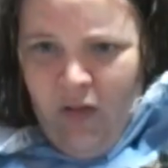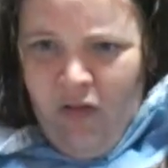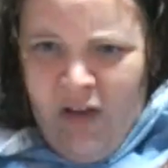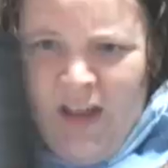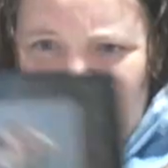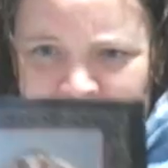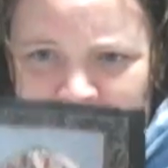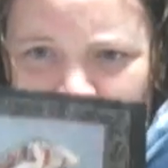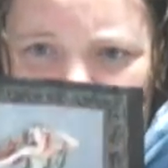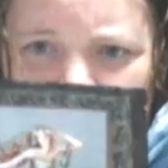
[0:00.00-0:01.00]
look at it.
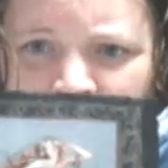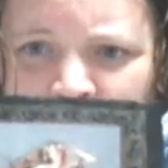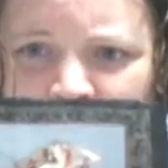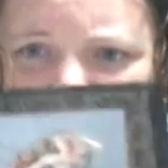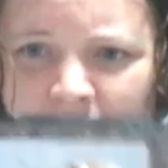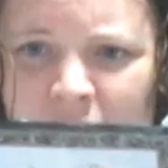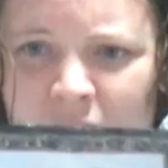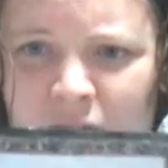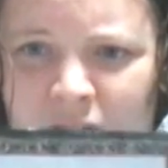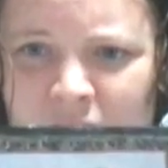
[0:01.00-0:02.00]
It's so tiny. I
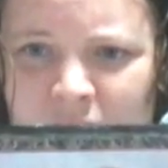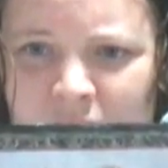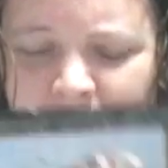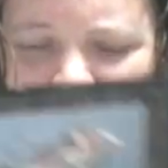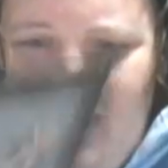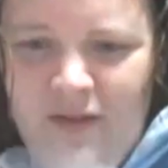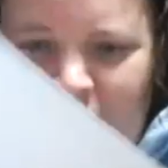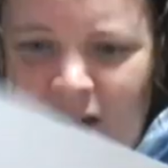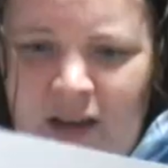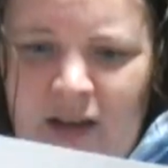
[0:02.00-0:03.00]
can't really see.
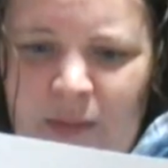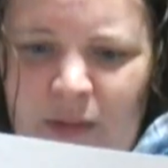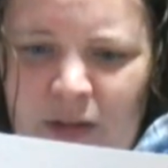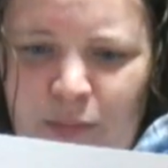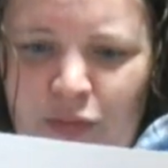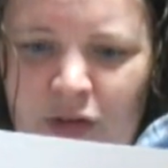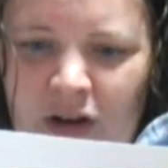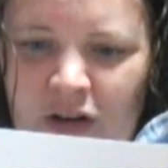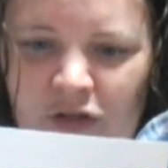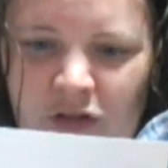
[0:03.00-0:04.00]
Like, I'm
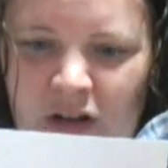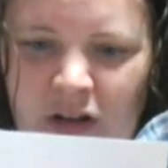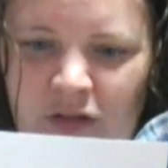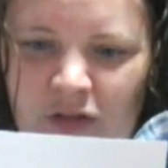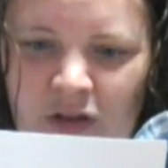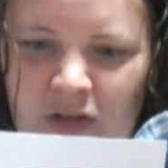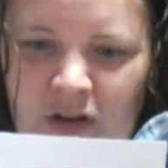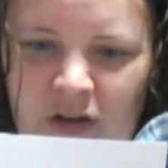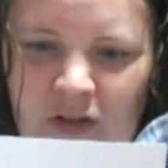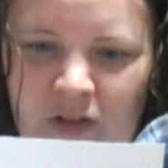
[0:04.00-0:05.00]
pretty sure that color's not
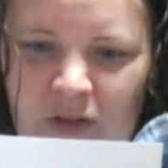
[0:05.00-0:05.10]
there and it's a